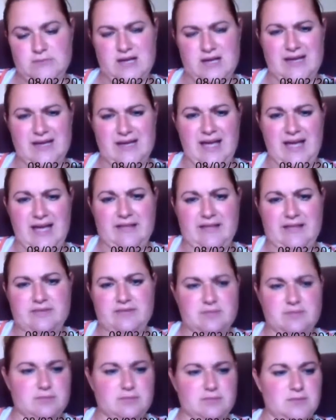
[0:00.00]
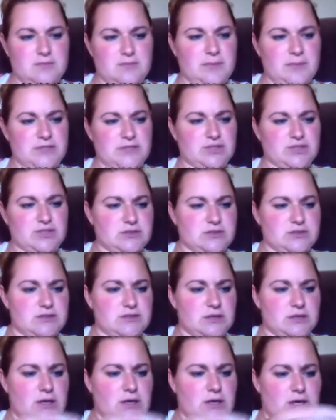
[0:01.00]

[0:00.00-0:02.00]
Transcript: I had the pictures.